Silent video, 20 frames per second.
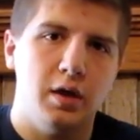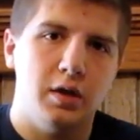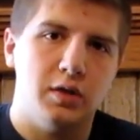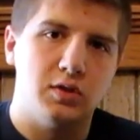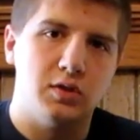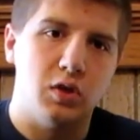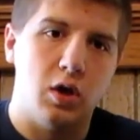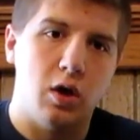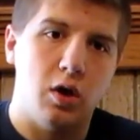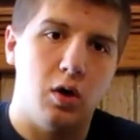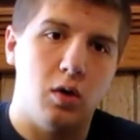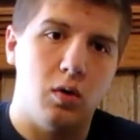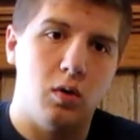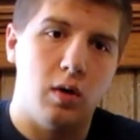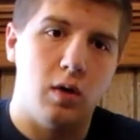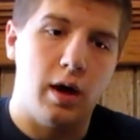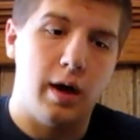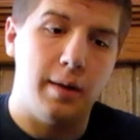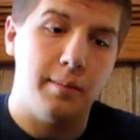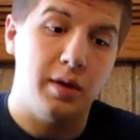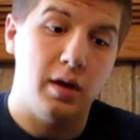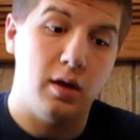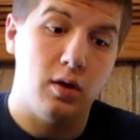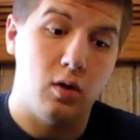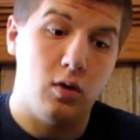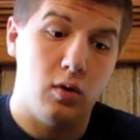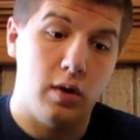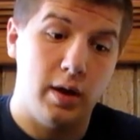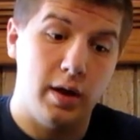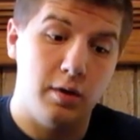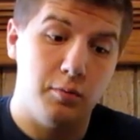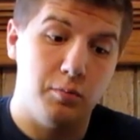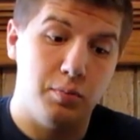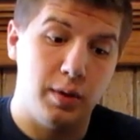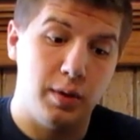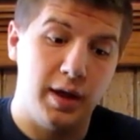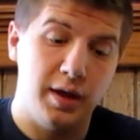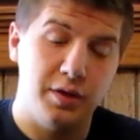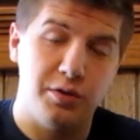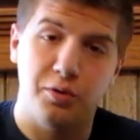So I'm going to go ahead and
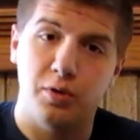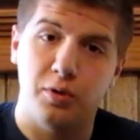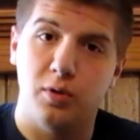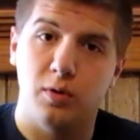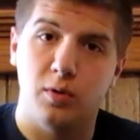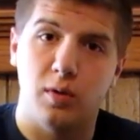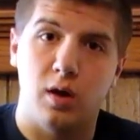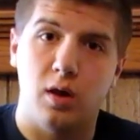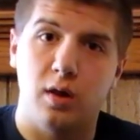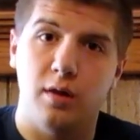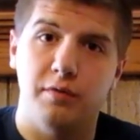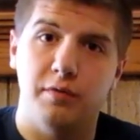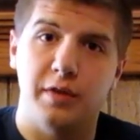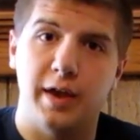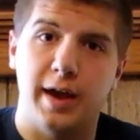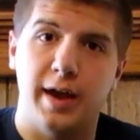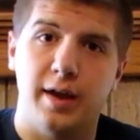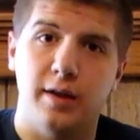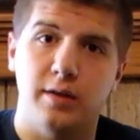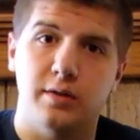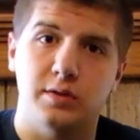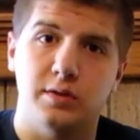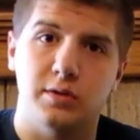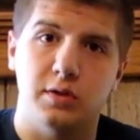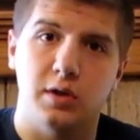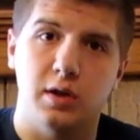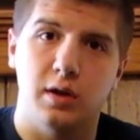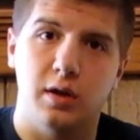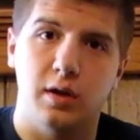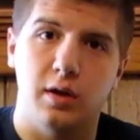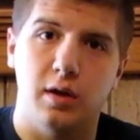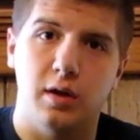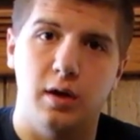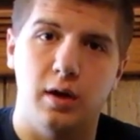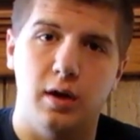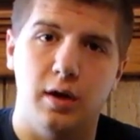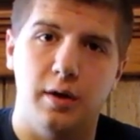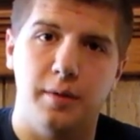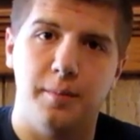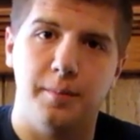play through all of that
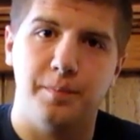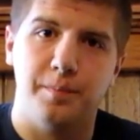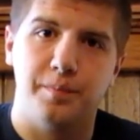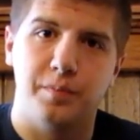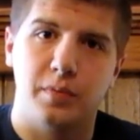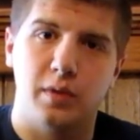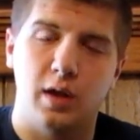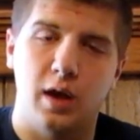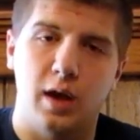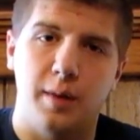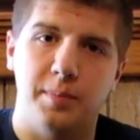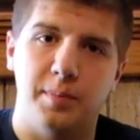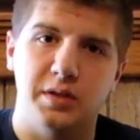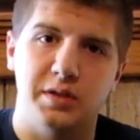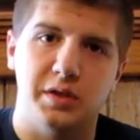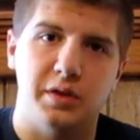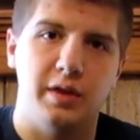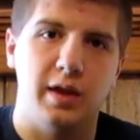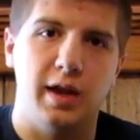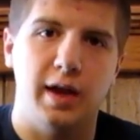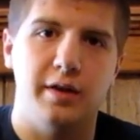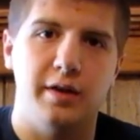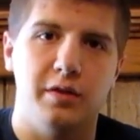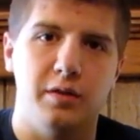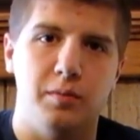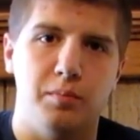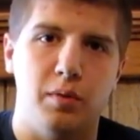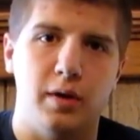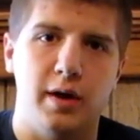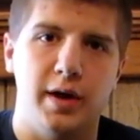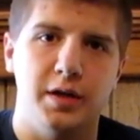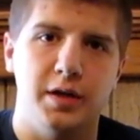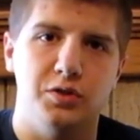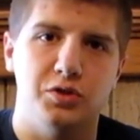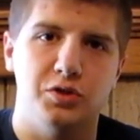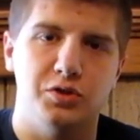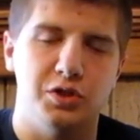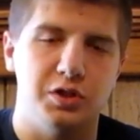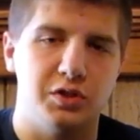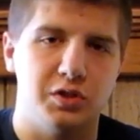up until the end of the
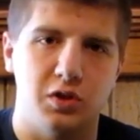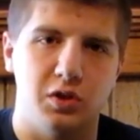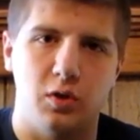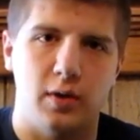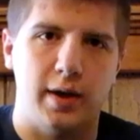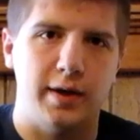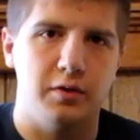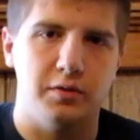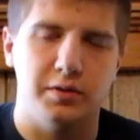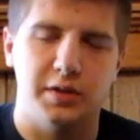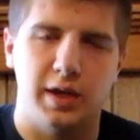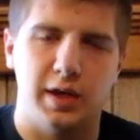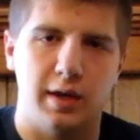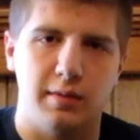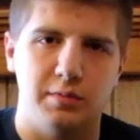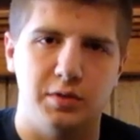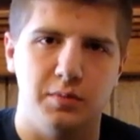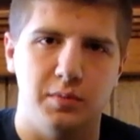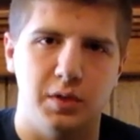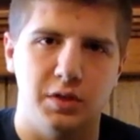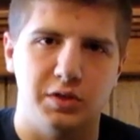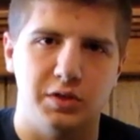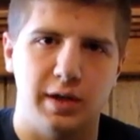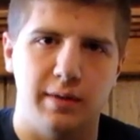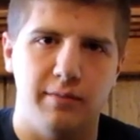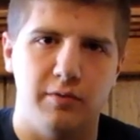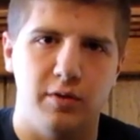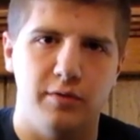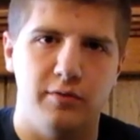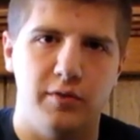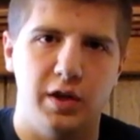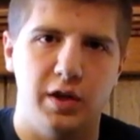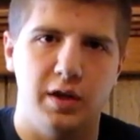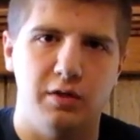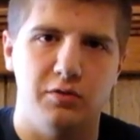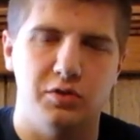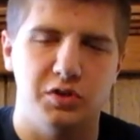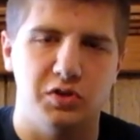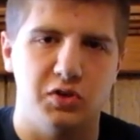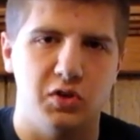bridge, just so I don't take up too much time for the video,
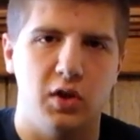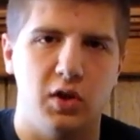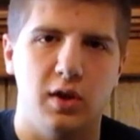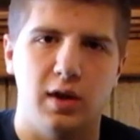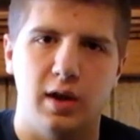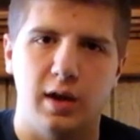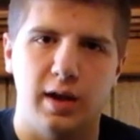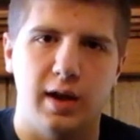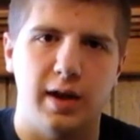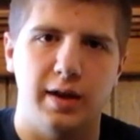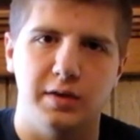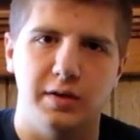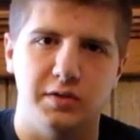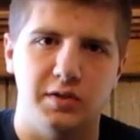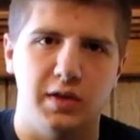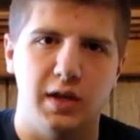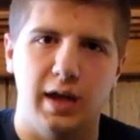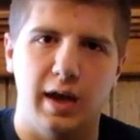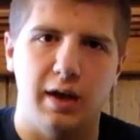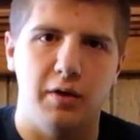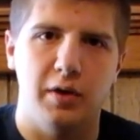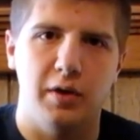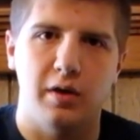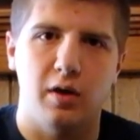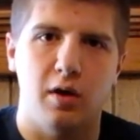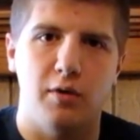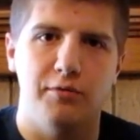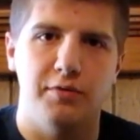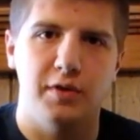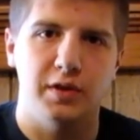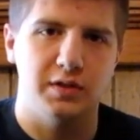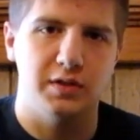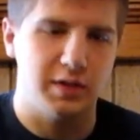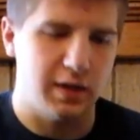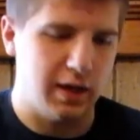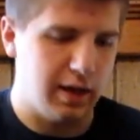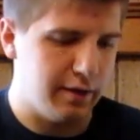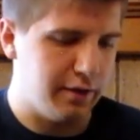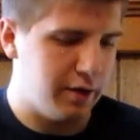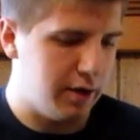just so you can kind of see how it all fits
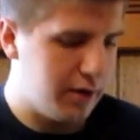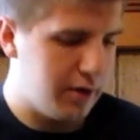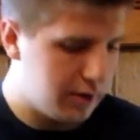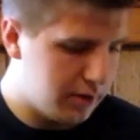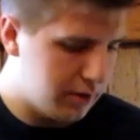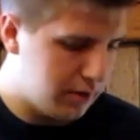together.